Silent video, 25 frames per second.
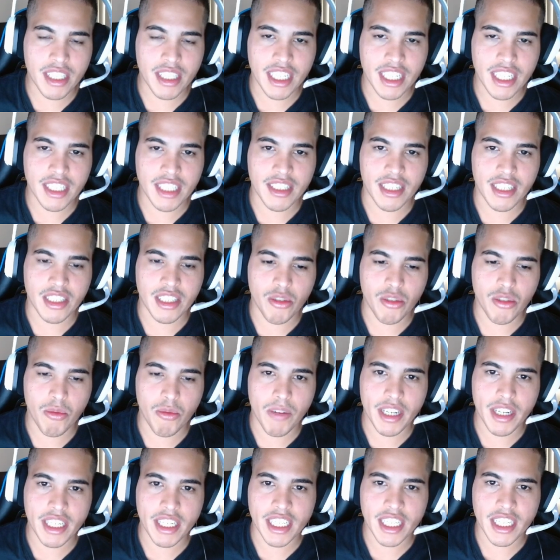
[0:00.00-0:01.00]
this on
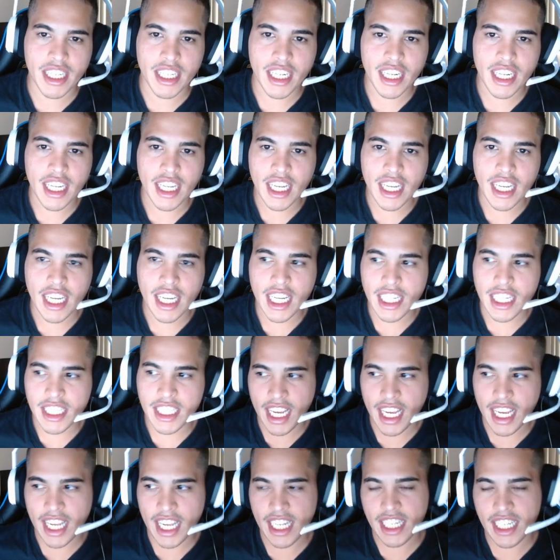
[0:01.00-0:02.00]
Twitter.
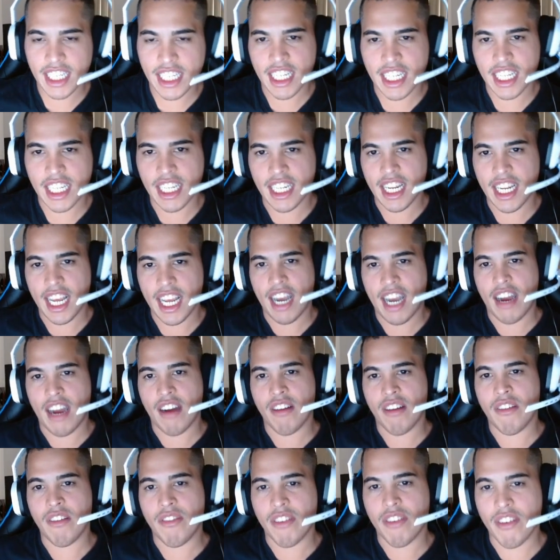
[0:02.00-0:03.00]
Then,
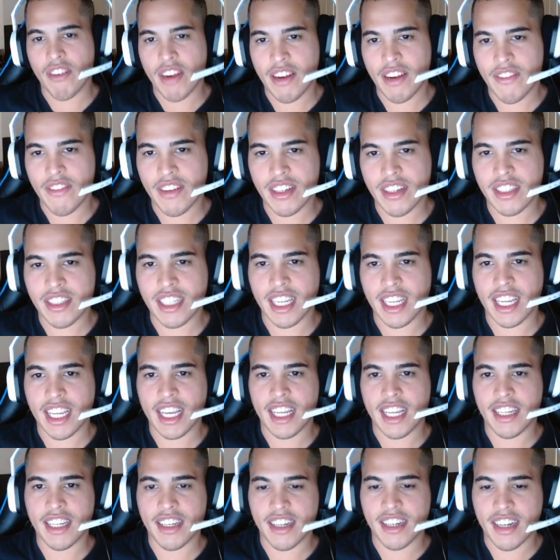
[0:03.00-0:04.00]
now, forever,
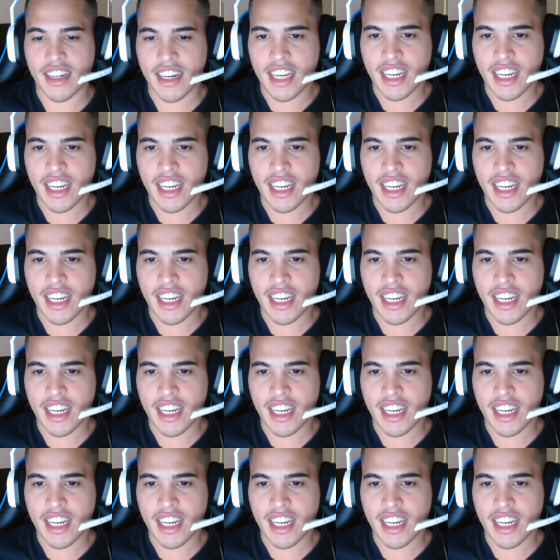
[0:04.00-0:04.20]
together.